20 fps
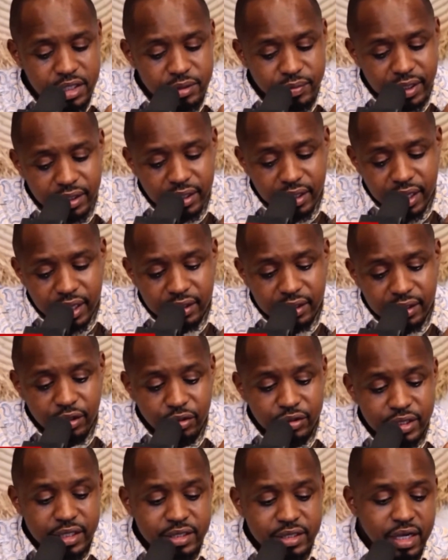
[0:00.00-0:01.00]
Spend the night there.
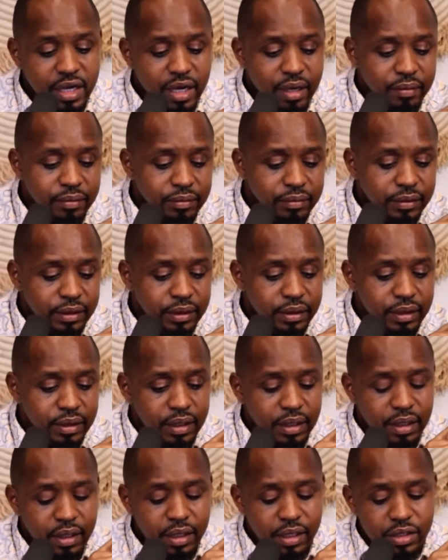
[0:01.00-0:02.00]
They'll just come,
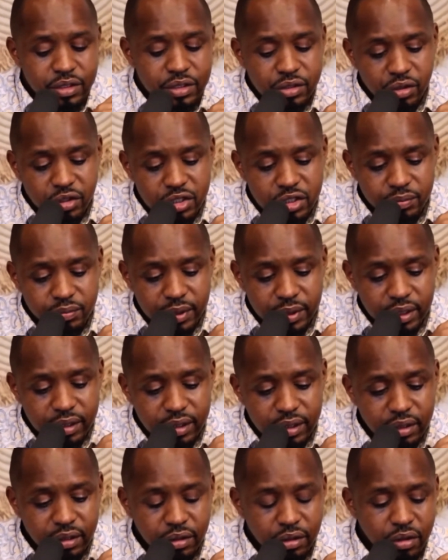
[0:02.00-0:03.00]
insult
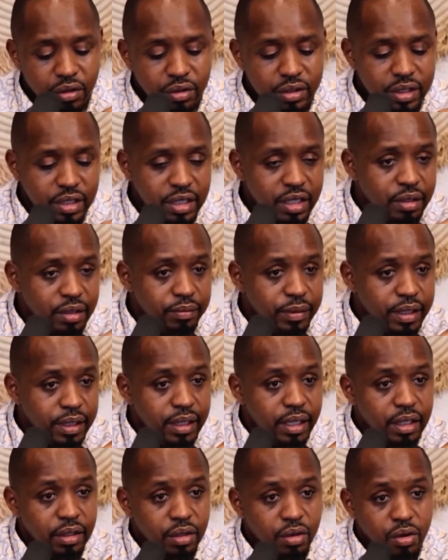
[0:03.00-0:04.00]
me or kick
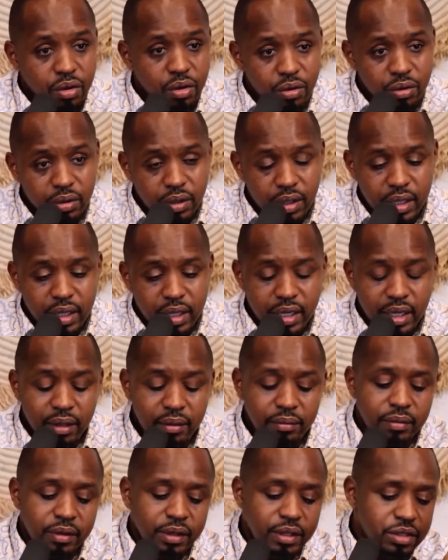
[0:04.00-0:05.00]
me and go.
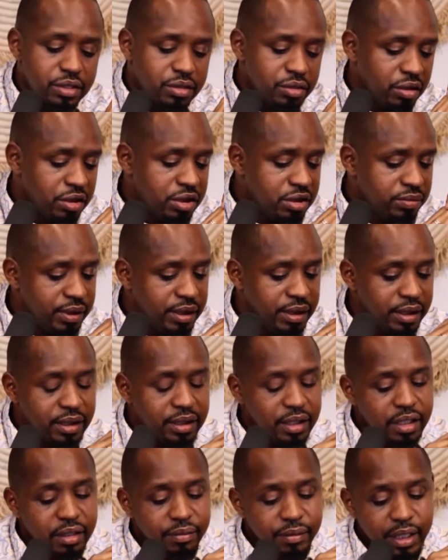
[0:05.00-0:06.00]
Come, insult me,
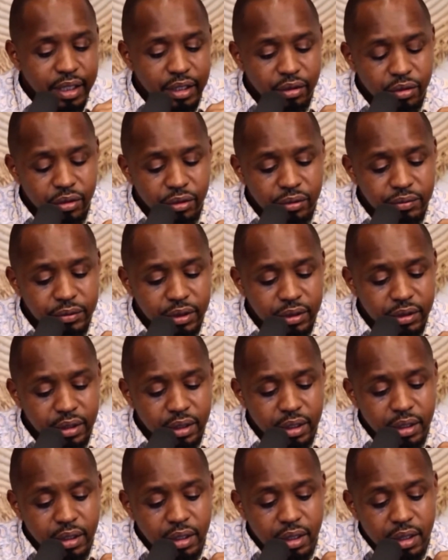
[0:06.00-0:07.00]
kick me and go.
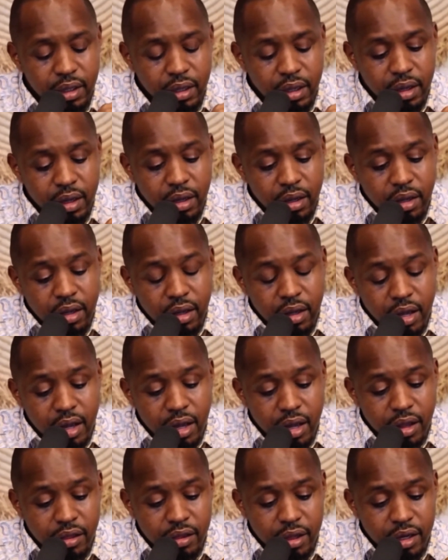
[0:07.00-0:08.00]

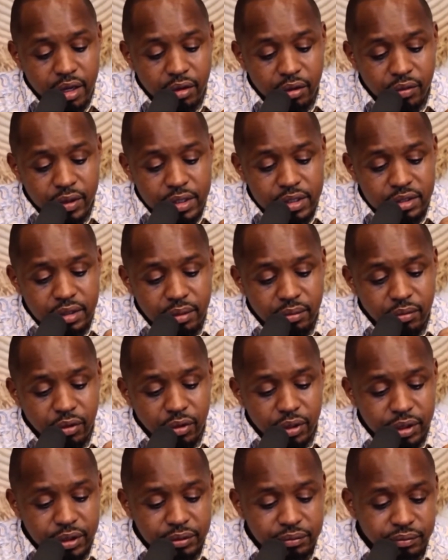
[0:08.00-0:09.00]
And then on Wednesday
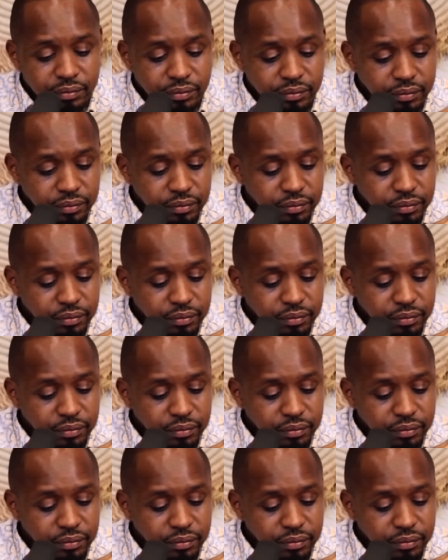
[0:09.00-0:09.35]
morning,